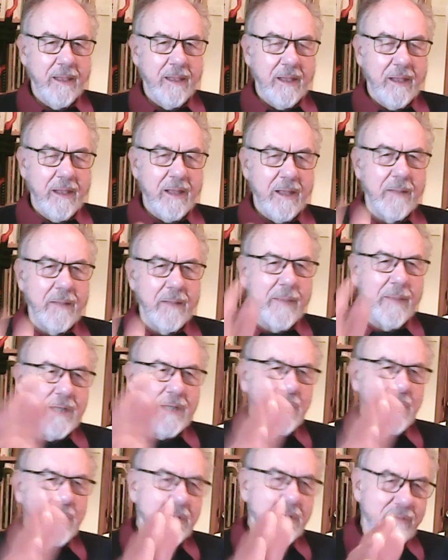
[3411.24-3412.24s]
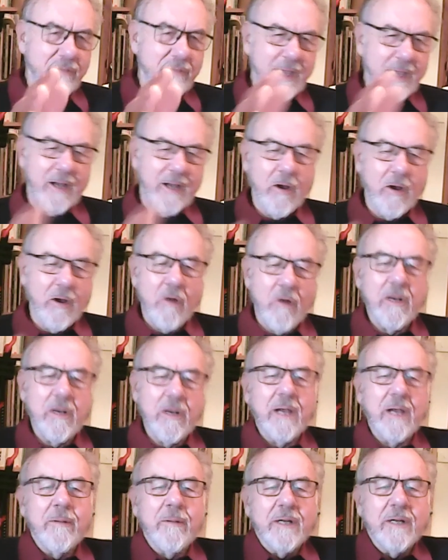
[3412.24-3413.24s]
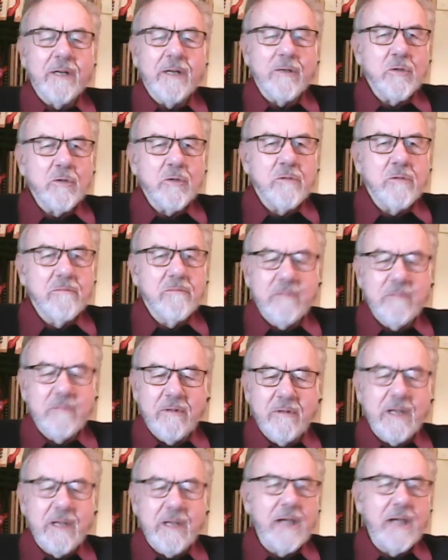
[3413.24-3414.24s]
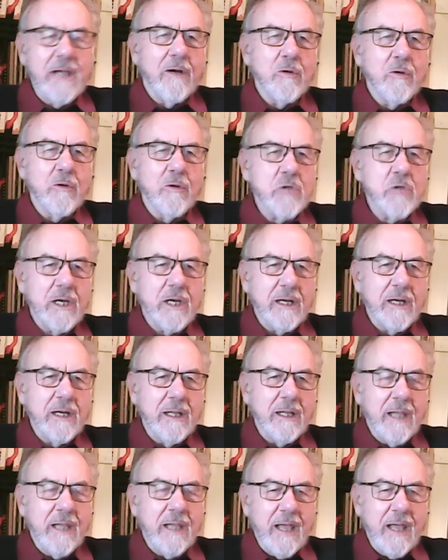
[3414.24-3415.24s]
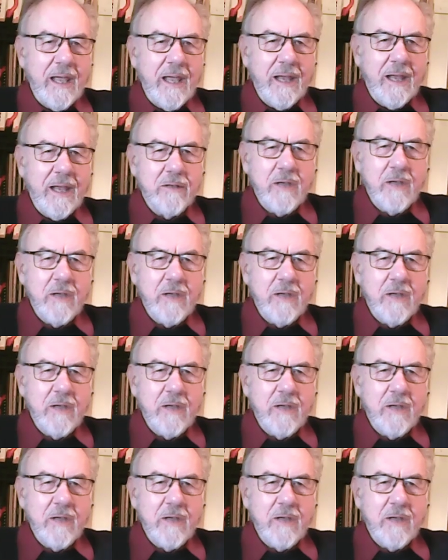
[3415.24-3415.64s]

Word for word: the magic of that, holding a little day old chicken in their hands.